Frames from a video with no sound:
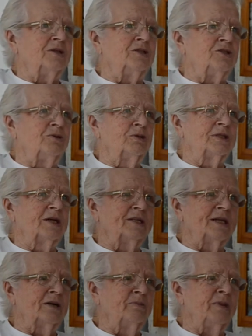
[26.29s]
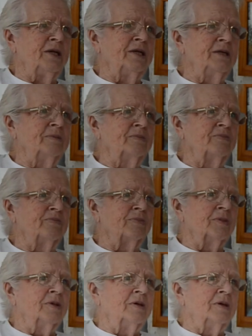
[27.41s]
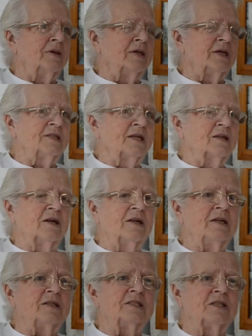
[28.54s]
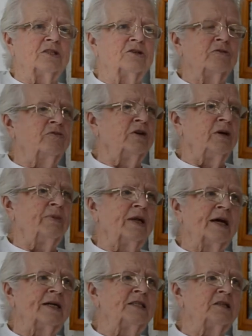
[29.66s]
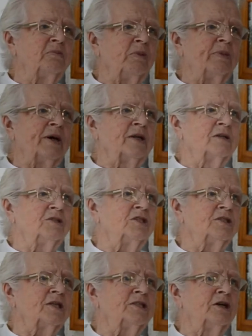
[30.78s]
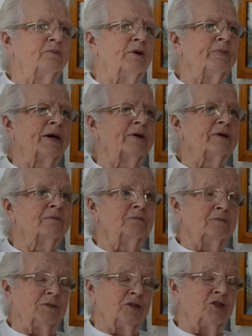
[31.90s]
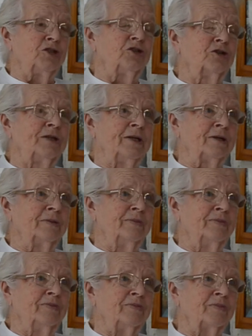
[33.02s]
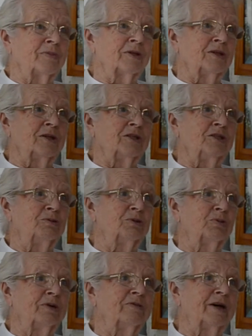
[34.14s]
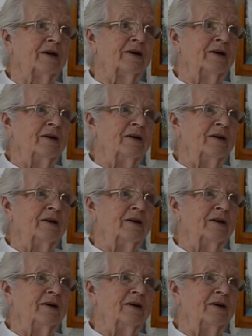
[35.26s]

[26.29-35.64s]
She was at a town meeting, and I said, Connie, this is good for you, but lions would be better. She said, tell me about it. And she joined. And she was one of our